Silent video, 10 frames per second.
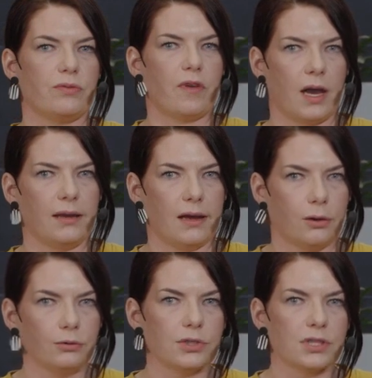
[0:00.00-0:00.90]
find
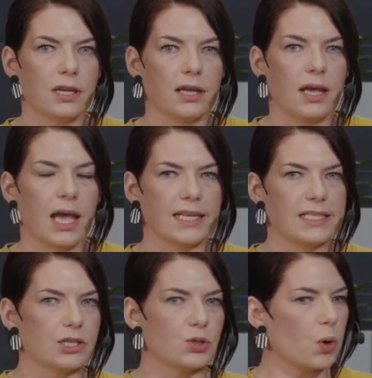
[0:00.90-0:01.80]
out and
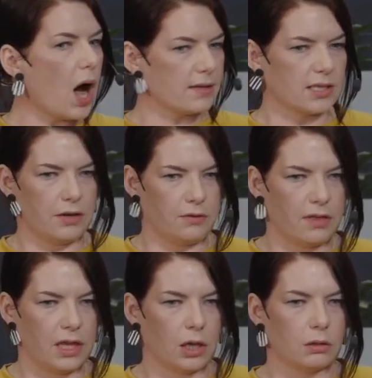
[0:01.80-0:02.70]
then to ask
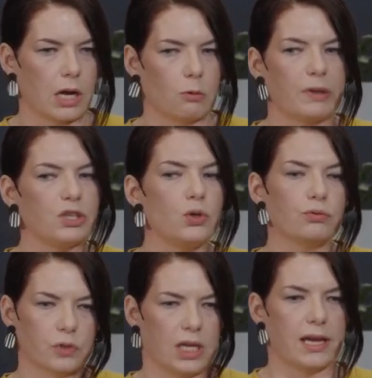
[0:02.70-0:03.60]
everything around, but you
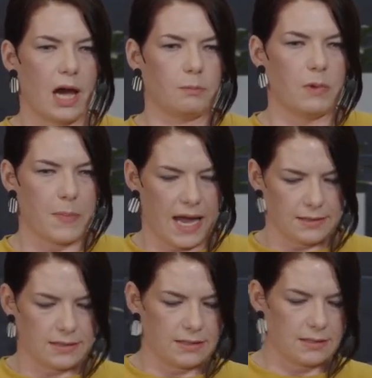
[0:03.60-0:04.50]
really can't be
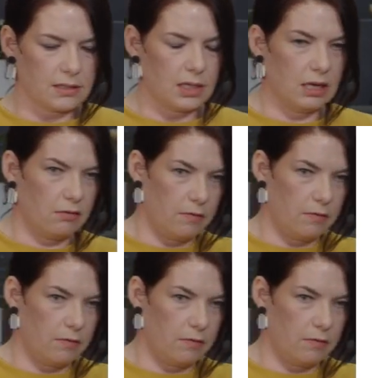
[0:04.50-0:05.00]
biased in